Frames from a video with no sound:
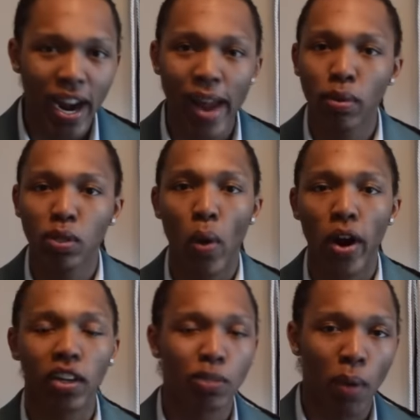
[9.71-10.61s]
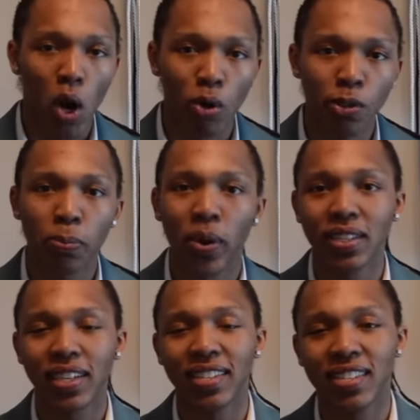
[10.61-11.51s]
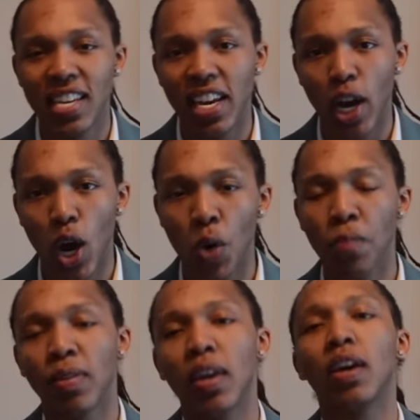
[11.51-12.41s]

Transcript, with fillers: My name is Marcus Boles, President and CEO